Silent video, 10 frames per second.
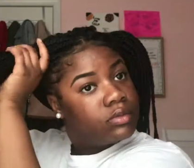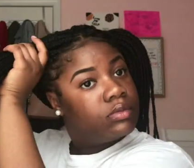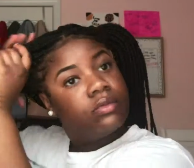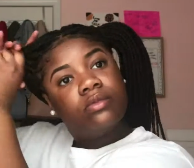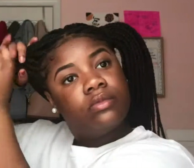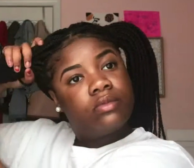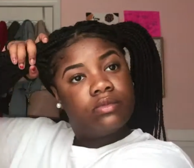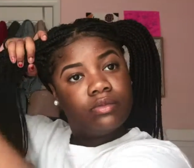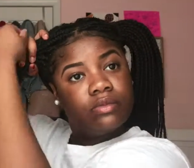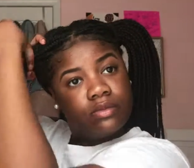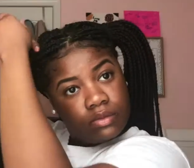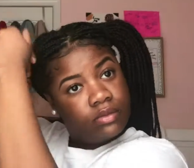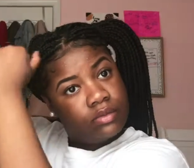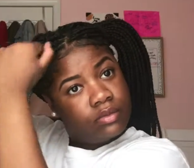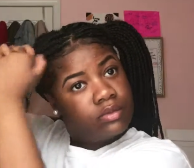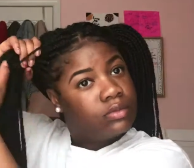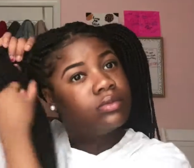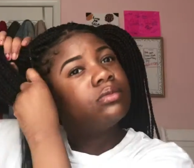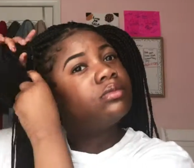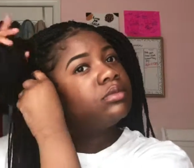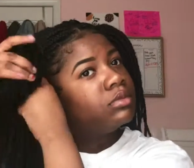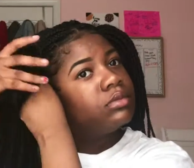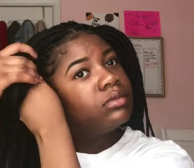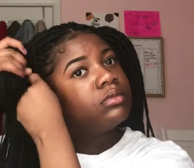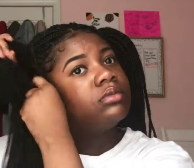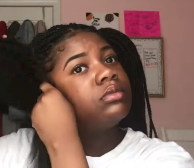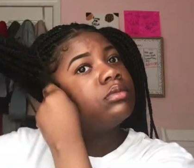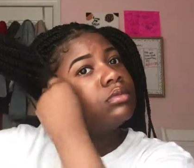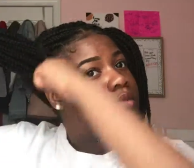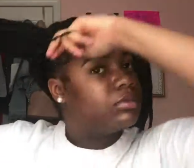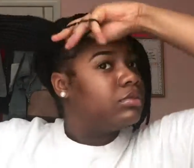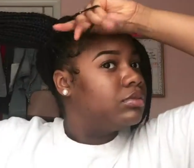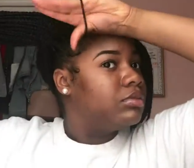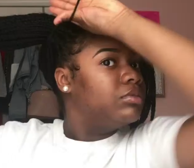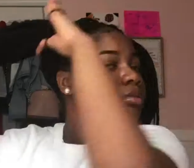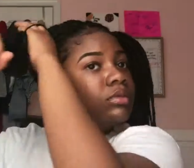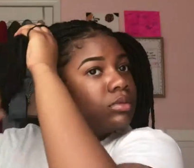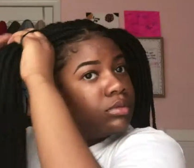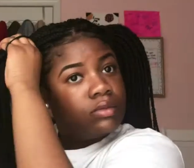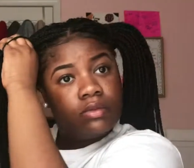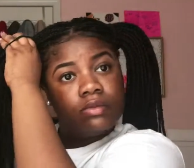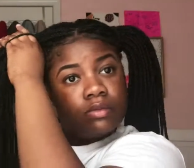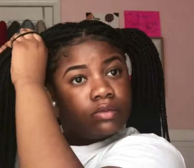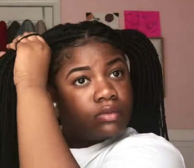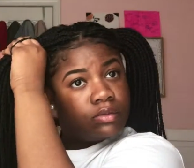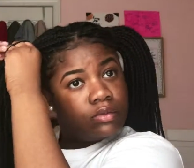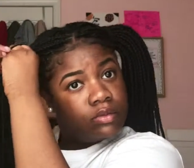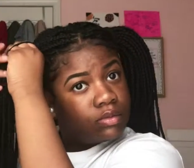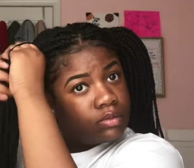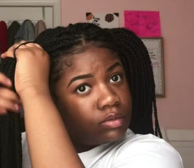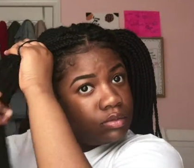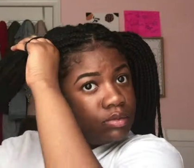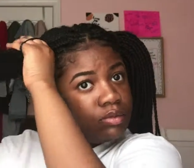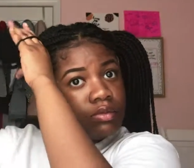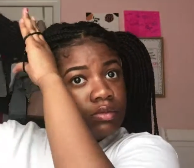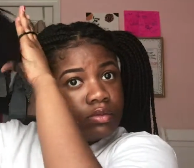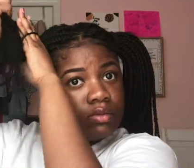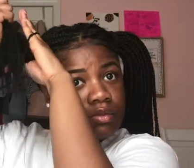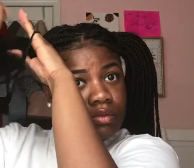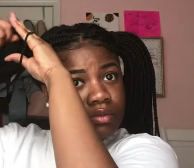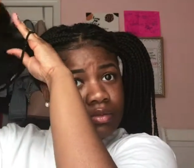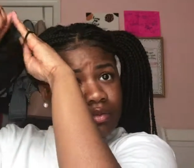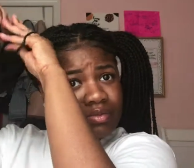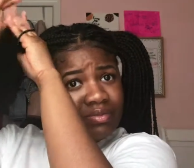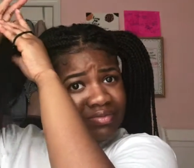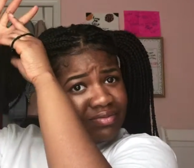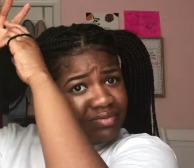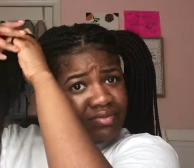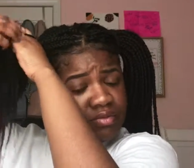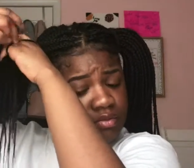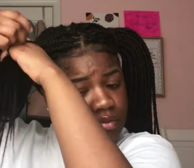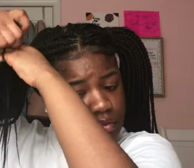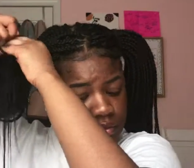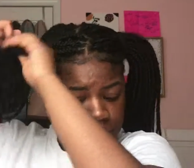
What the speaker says: Nothing is said.